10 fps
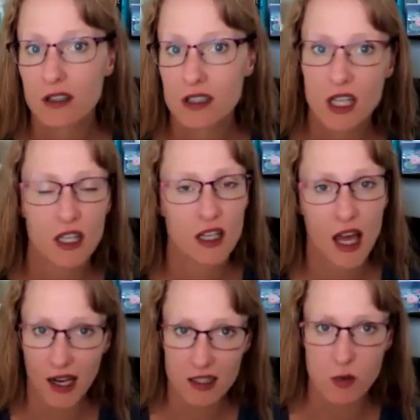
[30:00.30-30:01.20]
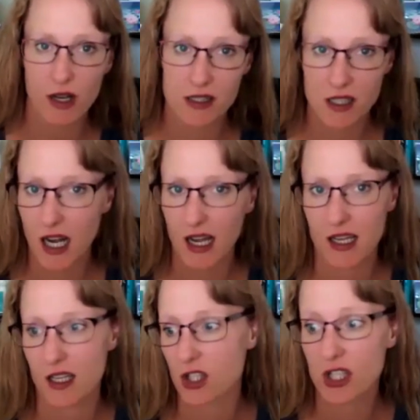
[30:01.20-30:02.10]
did XYZ
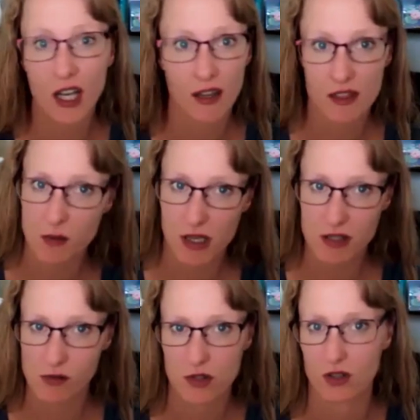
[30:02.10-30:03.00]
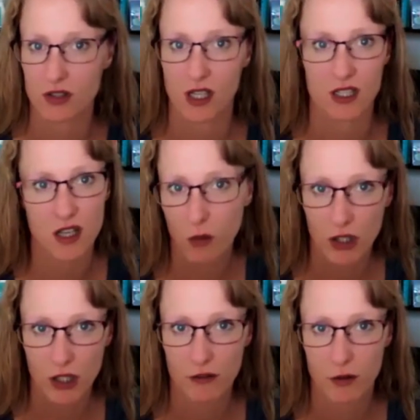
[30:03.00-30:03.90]
diet and she got these amazing results and it's not
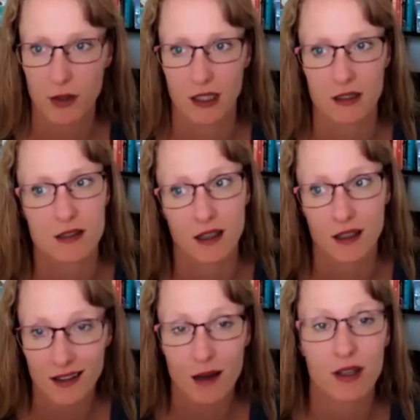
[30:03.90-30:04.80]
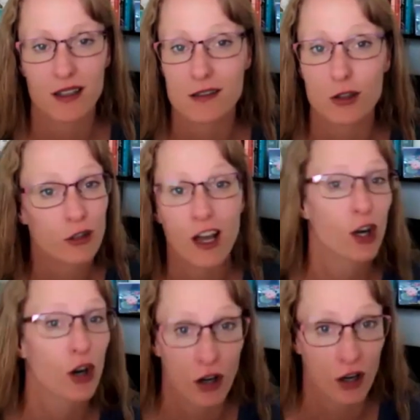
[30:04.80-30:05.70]
working for me. And it's like, yeah, because you're not
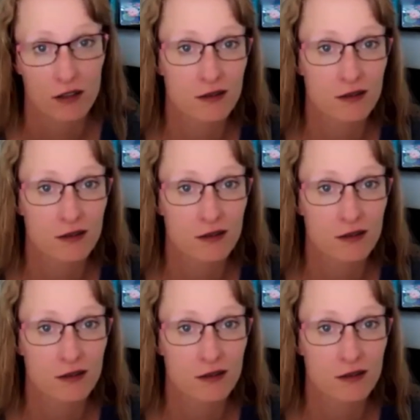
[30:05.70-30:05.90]
her.